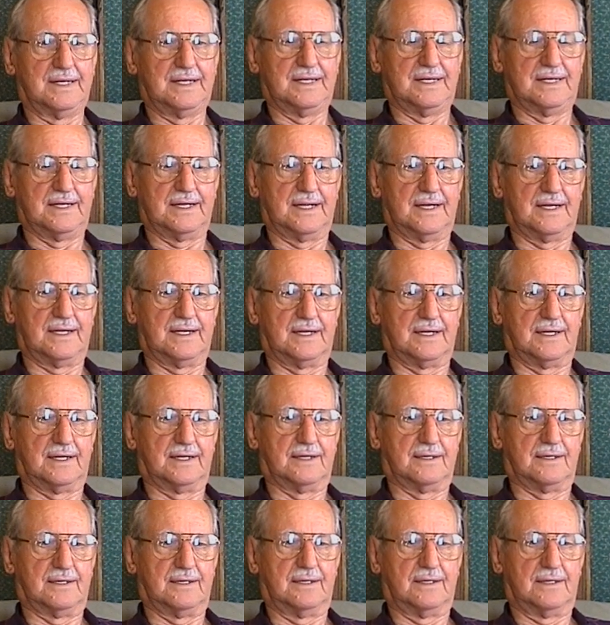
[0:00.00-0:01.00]
And then
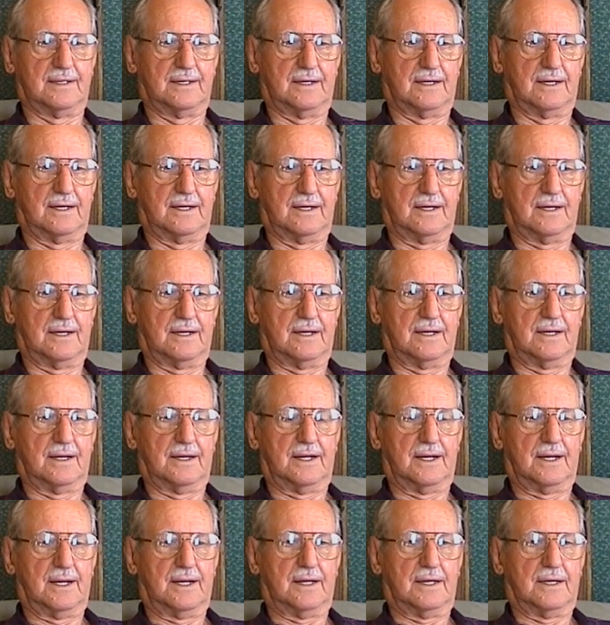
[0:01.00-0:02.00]
uh,
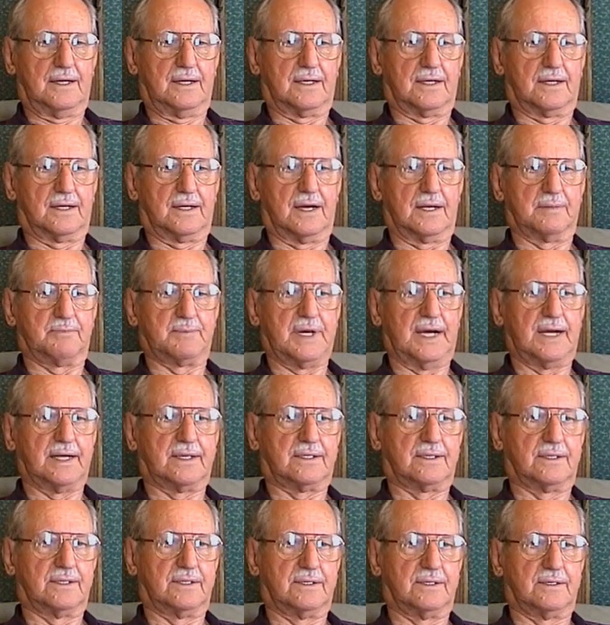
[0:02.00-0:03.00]
got back
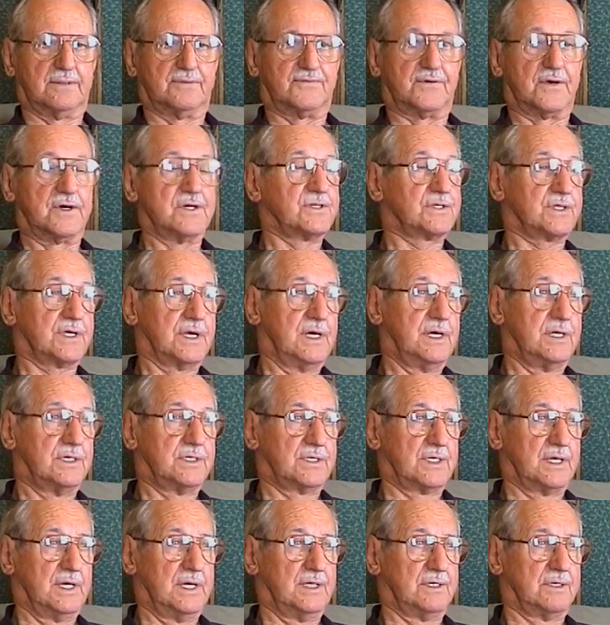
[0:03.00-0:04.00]
to the first aid
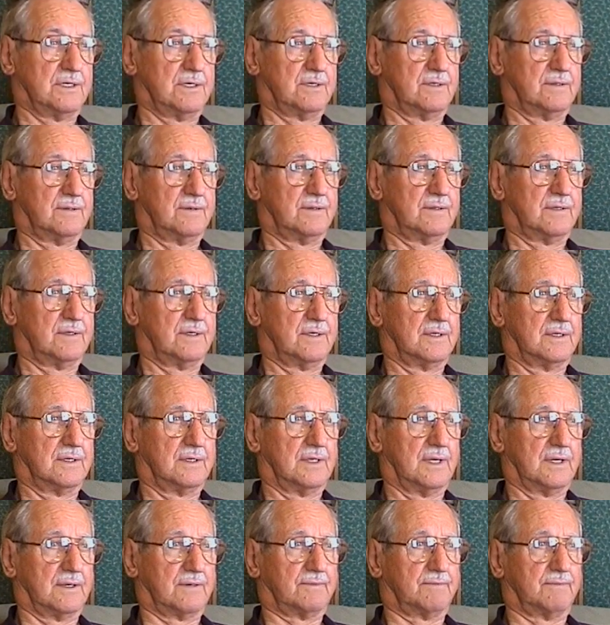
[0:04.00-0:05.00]
station
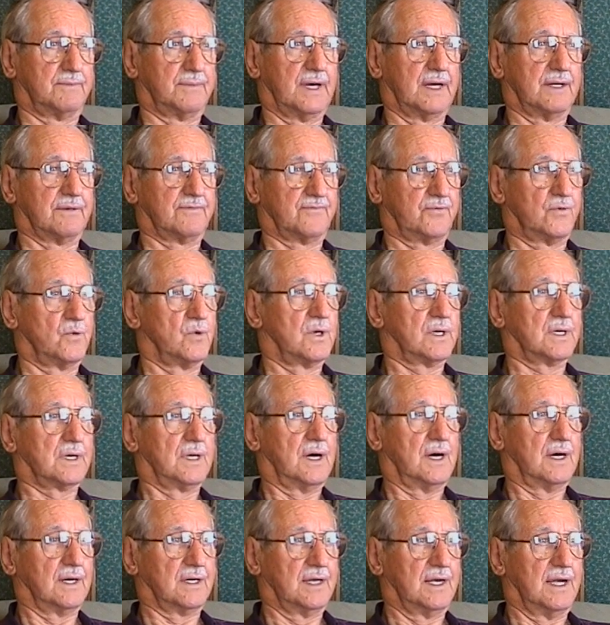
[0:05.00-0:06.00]
at about 4
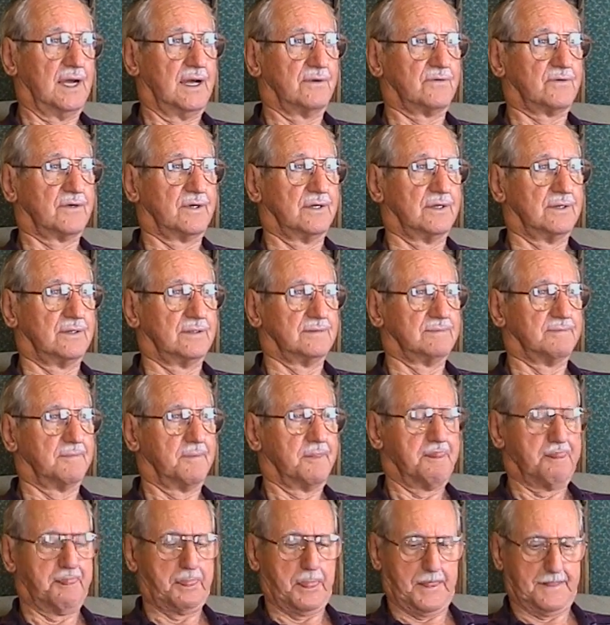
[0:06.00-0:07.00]
o'clock in the afternoon.
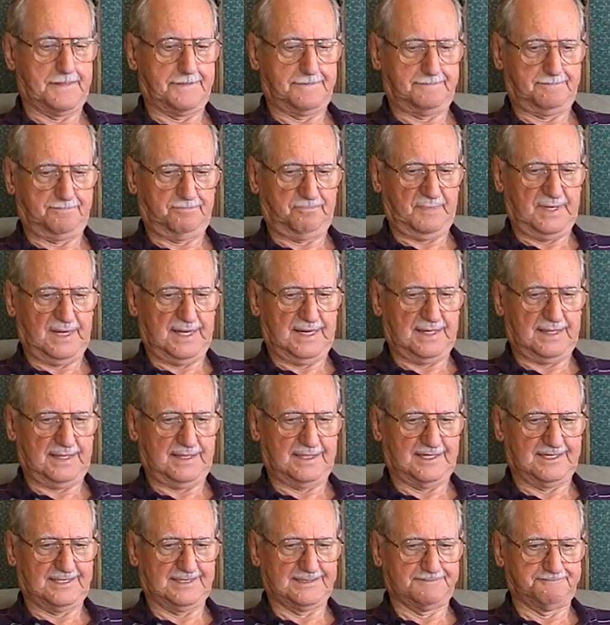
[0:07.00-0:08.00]
And
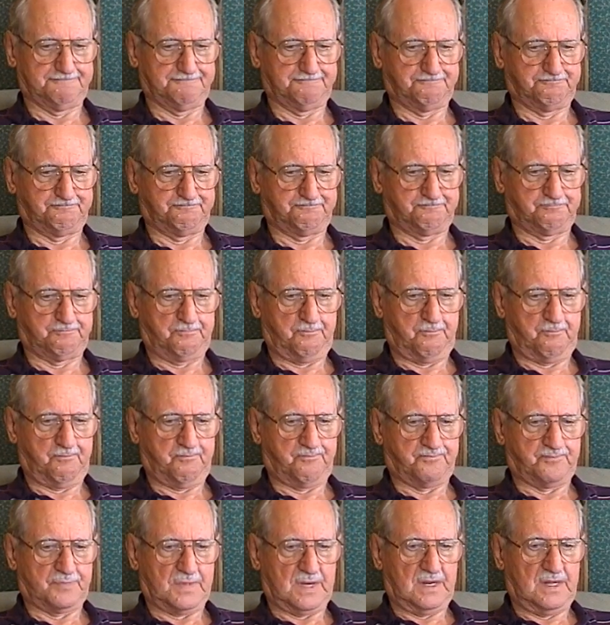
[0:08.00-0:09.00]
uh,
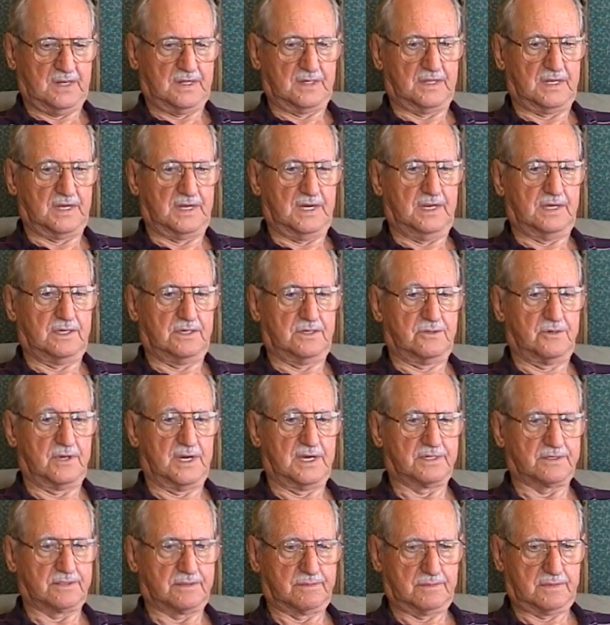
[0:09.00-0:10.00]
they
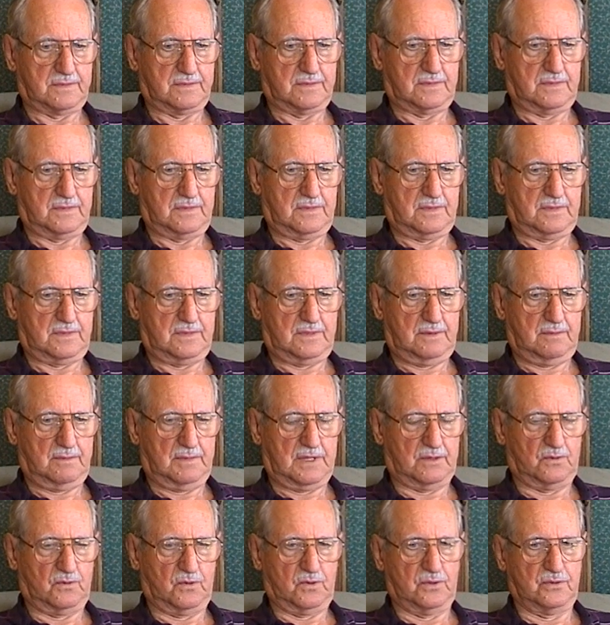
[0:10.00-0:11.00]
dressed
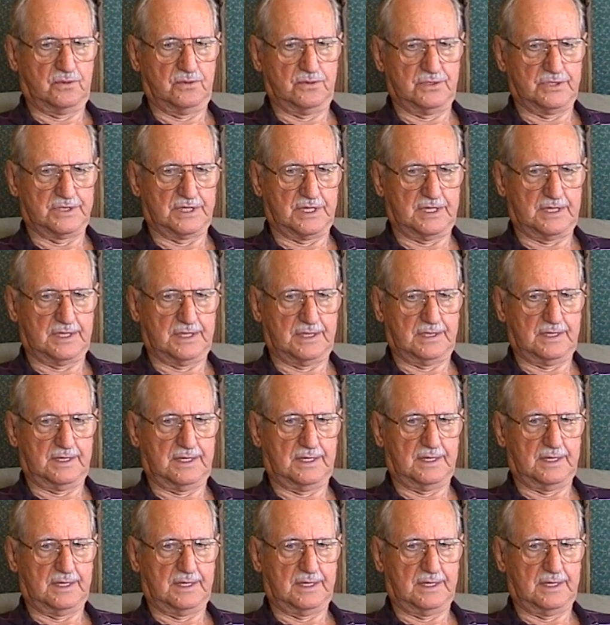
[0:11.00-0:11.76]
my wounds and